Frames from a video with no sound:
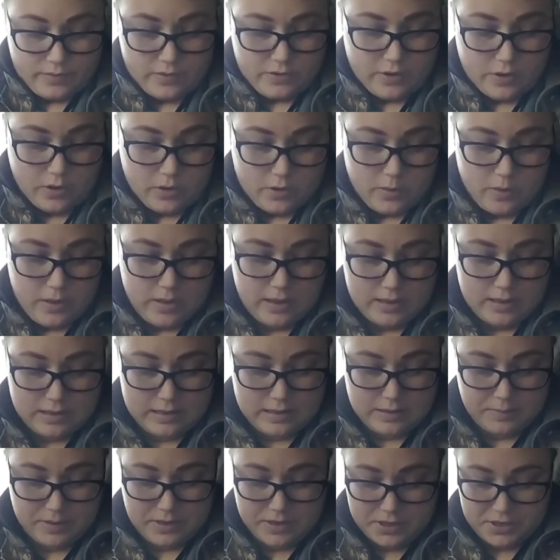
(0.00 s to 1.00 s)
So,
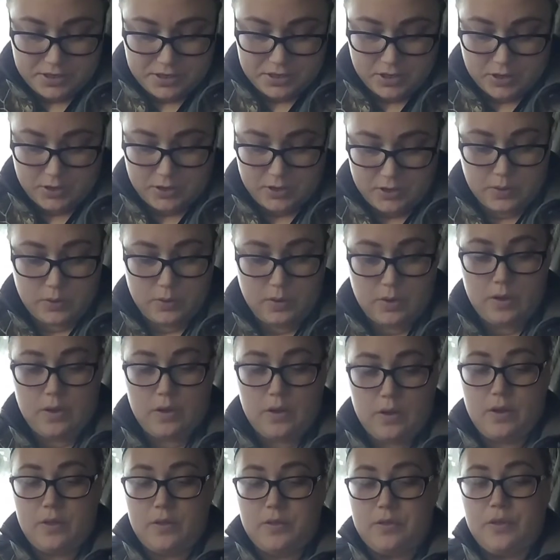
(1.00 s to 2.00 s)
let me show you
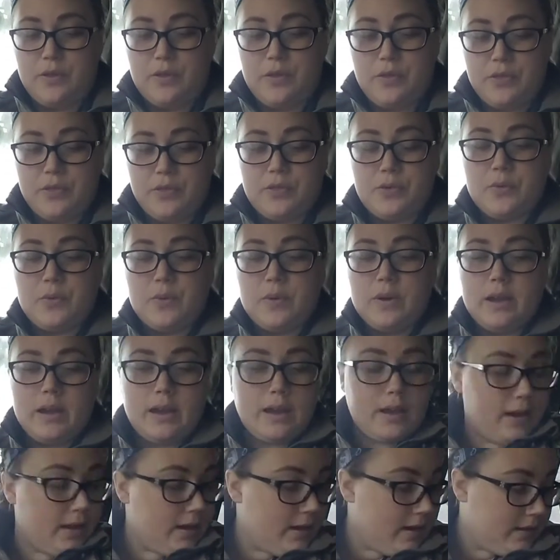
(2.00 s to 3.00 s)
the
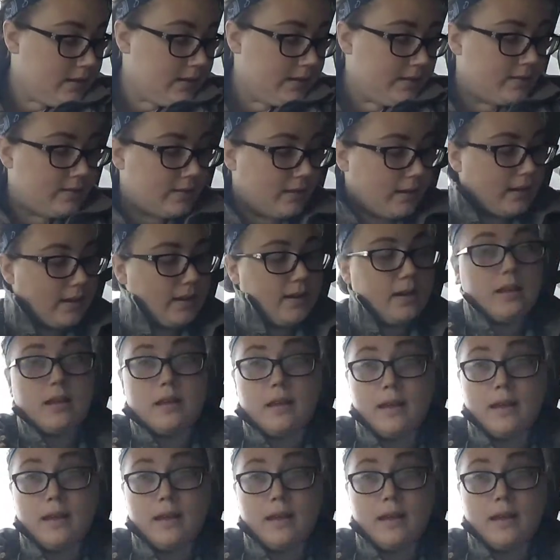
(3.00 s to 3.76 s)
3, let's see.